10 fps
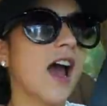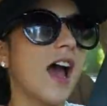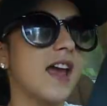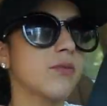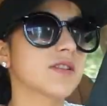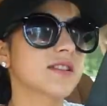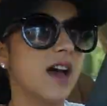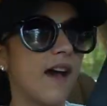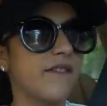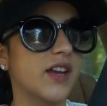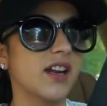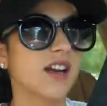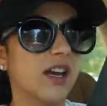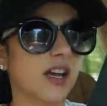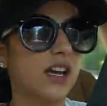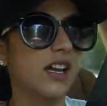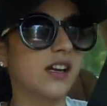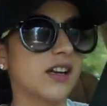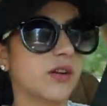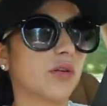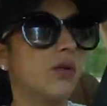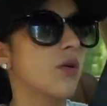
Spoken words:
I was having like a little